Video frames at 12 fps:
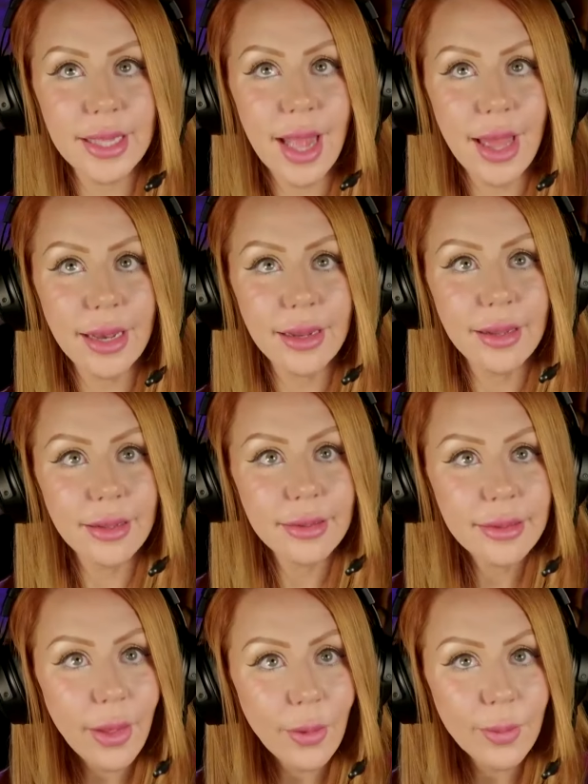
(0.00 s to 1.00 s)
that.
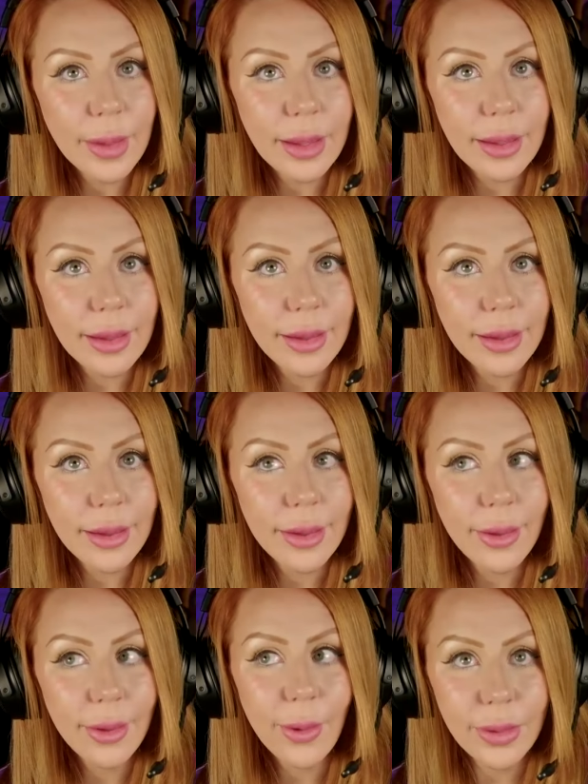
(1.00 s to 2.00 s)
Tell me,
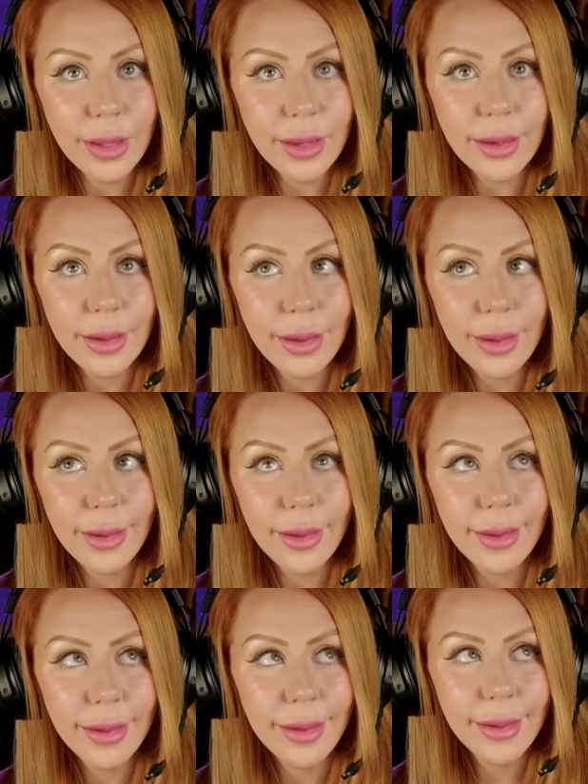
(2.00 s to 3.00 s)
hold
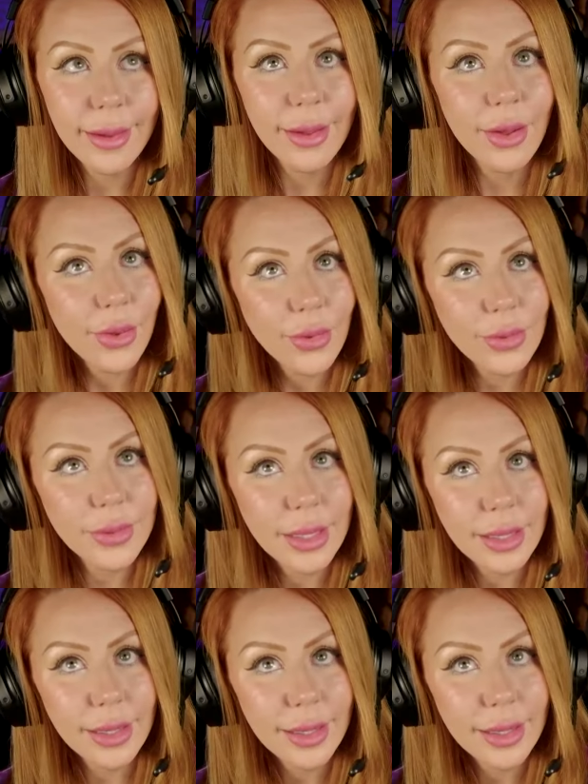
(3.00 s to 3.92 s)
on.